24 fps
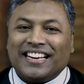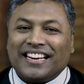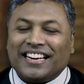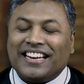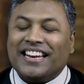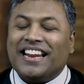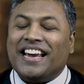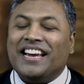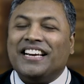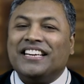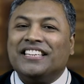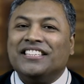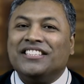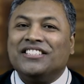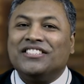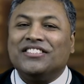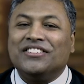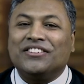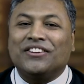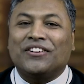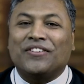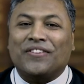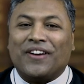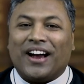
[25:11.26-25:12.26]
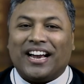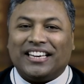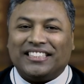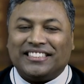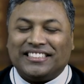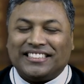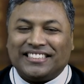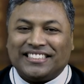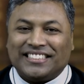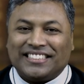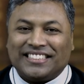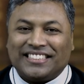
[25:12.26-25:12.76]
cling to
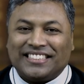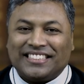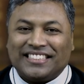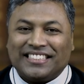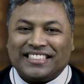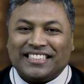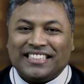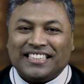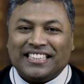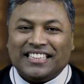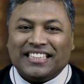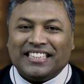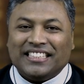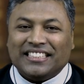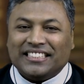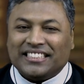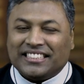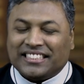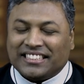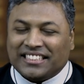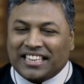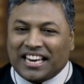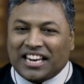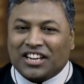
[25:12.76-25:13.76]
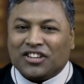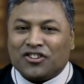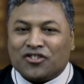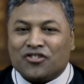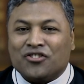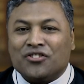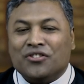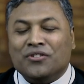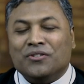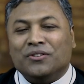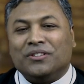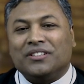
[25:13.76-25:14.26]
Christ, seek
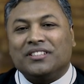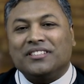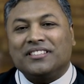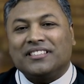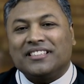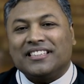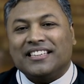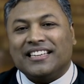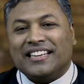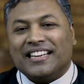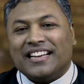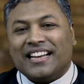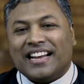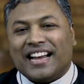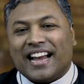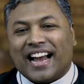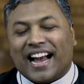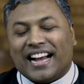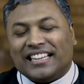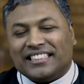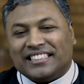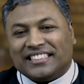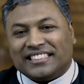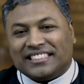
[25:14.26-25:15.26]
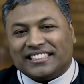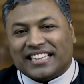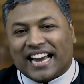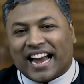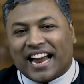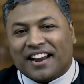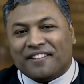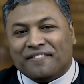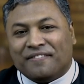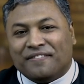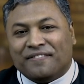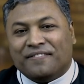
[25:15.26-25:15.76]
truth, and
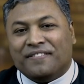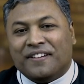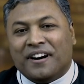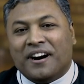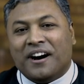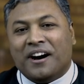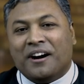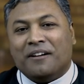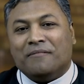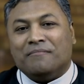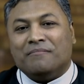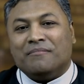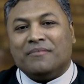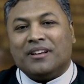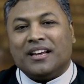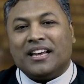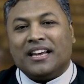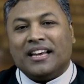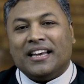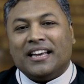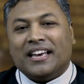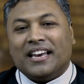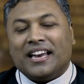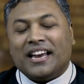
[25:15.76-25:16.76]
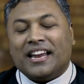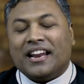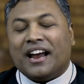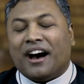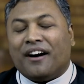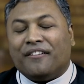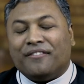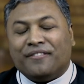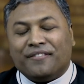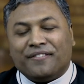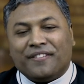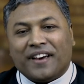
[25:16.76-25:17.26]
stand firm in
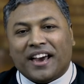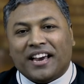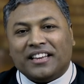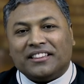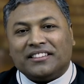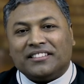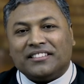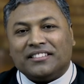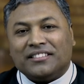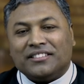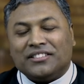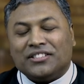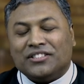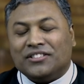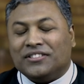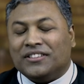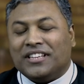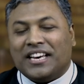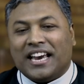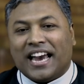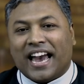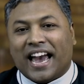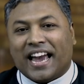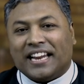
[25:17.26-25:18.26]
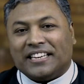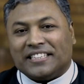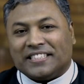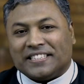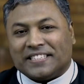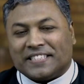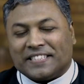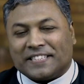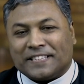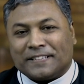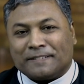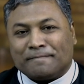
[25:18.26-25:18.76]
our faith to the
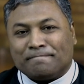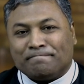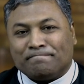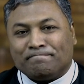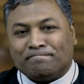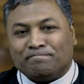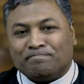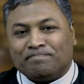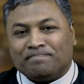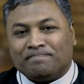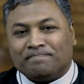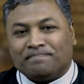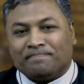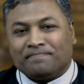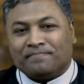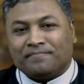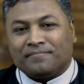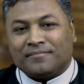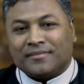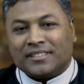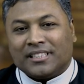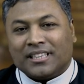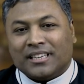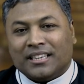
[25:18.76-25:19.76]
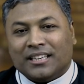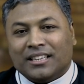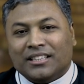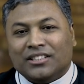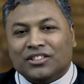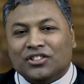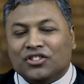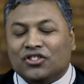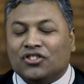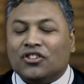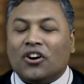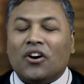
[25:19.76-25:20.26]
end.
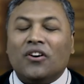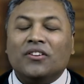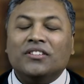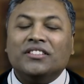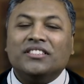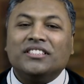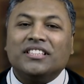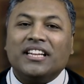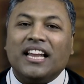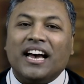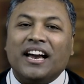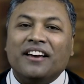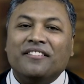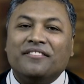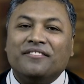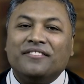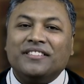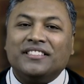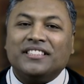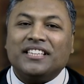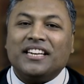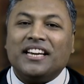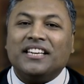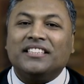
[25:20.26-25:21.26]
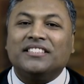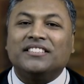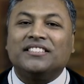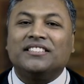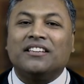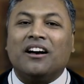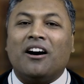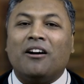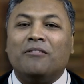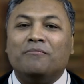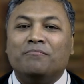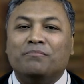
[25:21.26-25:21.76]
John's life is an
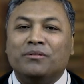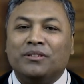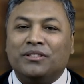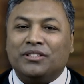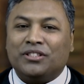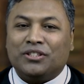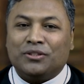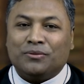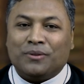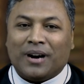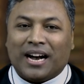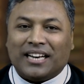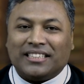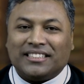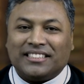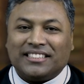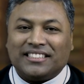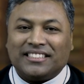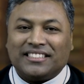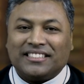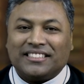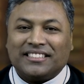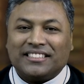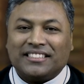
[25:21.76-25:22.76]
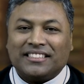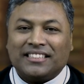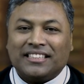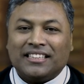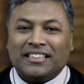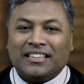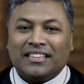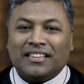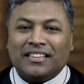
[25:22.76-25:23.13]
example to us